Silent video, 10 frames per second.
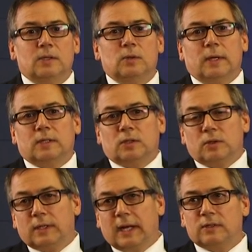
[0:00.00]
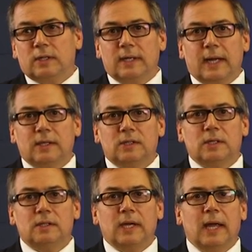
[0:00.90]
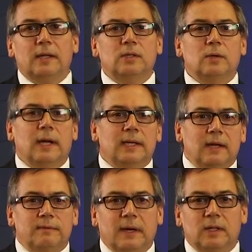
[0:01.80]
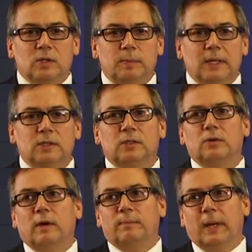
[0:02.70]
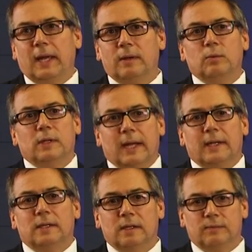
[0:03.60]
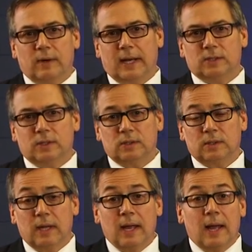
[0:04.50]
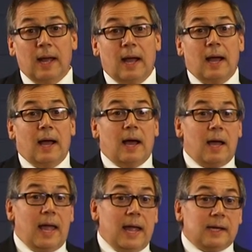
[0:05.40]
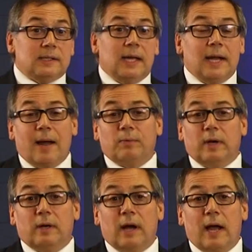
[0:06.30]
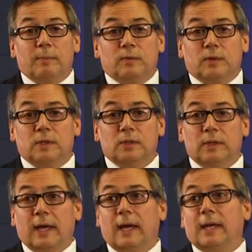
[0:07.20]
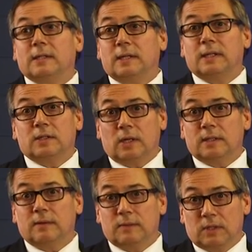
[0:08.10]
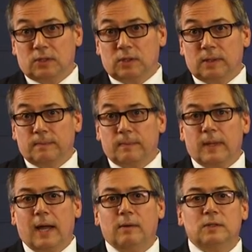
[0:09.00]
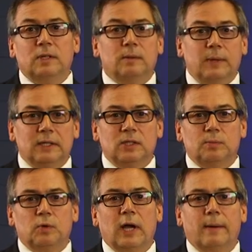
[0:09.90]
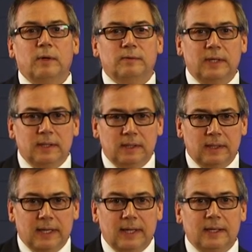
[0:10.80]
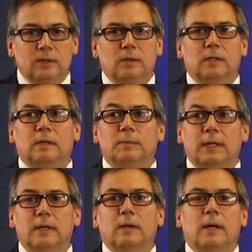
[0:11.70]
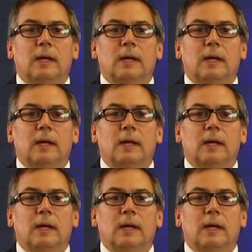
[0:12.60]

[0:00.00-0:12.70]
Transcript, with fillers: to exclude contraindications and to identify those patients who have pain related to the fractures. As an operator, I prefer to do that as a consulting physician. I will see the patients preoperatively in the clinic and do a complete